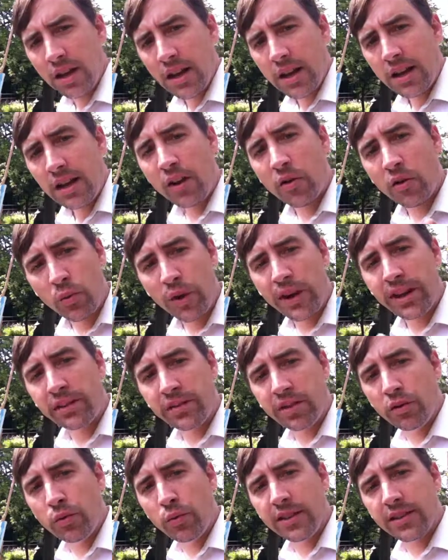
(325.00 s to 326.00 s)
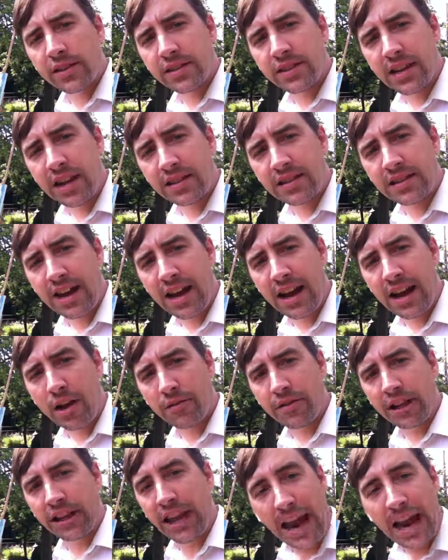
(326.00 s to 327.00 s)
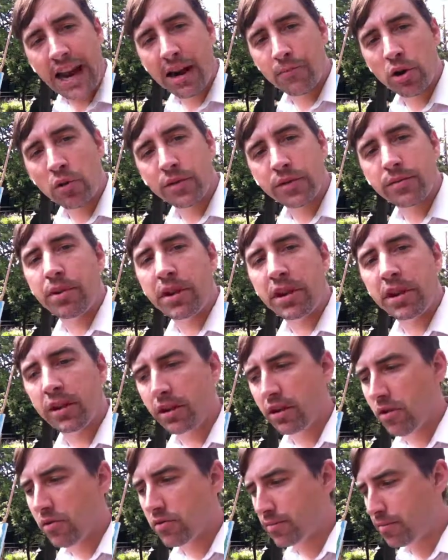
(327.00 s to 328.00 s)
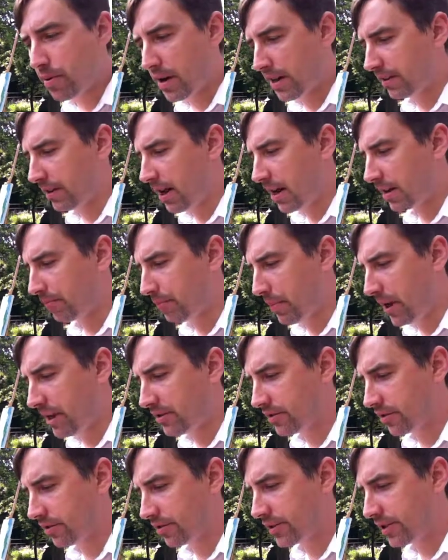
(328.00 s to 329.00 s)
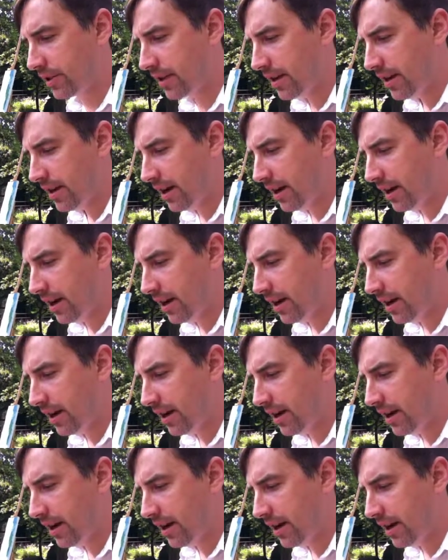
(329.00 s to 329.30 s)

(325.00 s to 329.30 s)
Now in week 2 we discussed how the camera was being used by a lot of painters